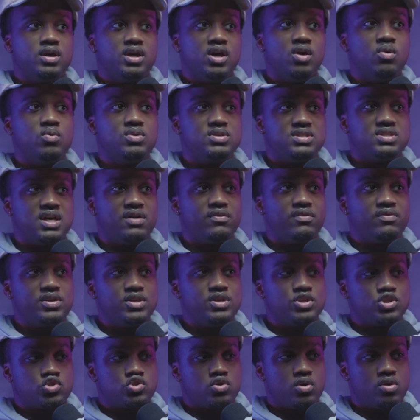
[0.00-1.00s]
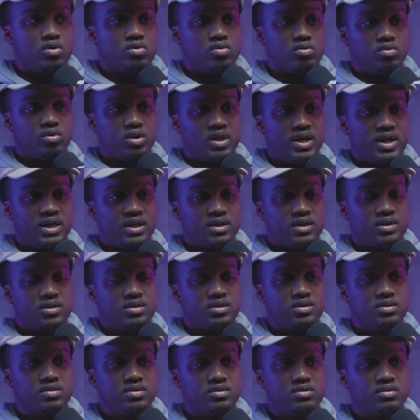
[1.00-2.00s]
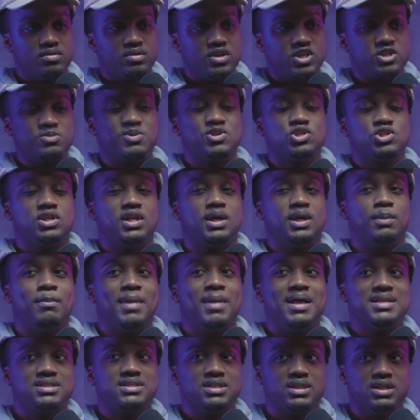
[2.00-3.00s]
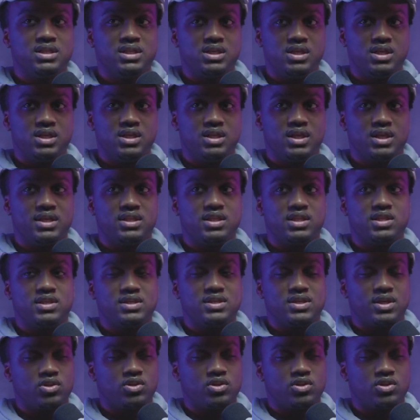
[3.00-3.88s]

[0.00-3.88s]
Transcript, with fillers: it was definitely a struggle, like especially like mentally and like the things